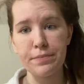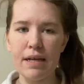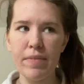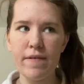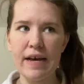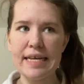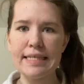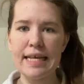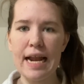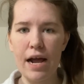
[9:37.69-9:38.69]
Some advice
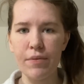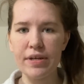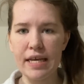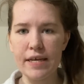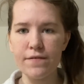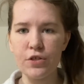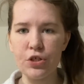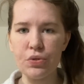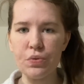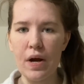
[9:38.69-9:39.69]
that I would give
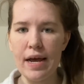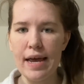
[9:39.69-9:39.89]
to